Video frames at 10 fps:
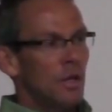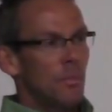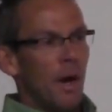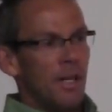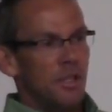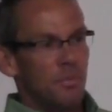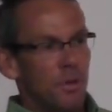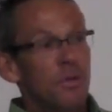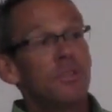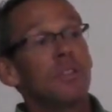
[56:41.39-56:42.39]
your body just
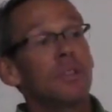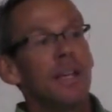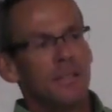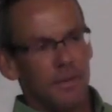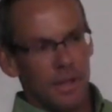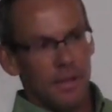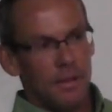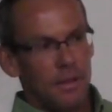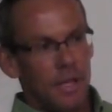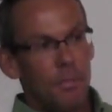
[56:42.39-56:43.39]
produces less of
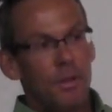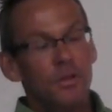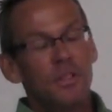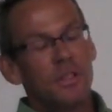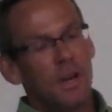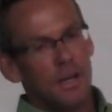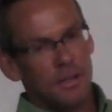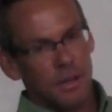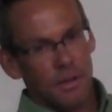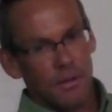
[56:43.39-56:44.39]
it. It produces it on
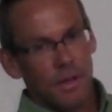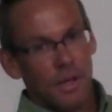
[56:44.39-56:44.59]
its own.